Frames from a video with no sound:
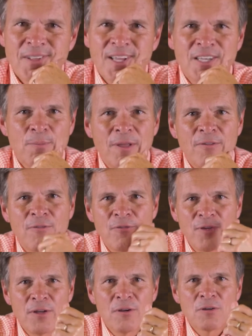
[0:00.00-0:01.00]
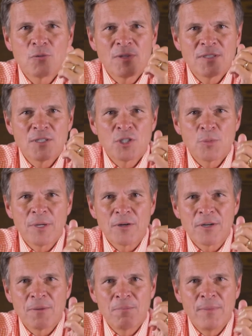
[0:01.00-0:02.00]
And to be filled with the
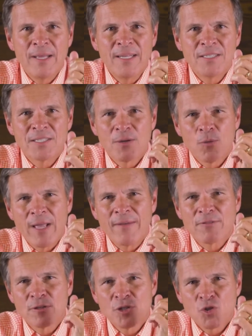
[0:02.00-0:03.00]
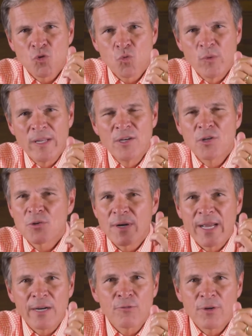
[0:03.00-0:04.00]
Spirit means that we have to surrender
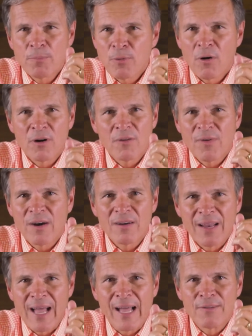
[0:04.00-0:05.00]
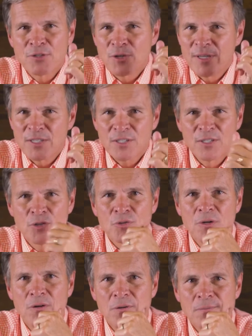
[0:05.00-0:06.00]
every part of our lives to His
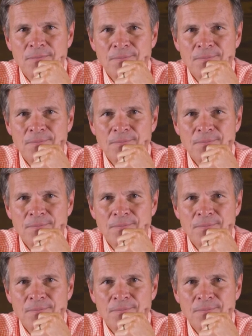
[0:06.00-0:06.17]
control.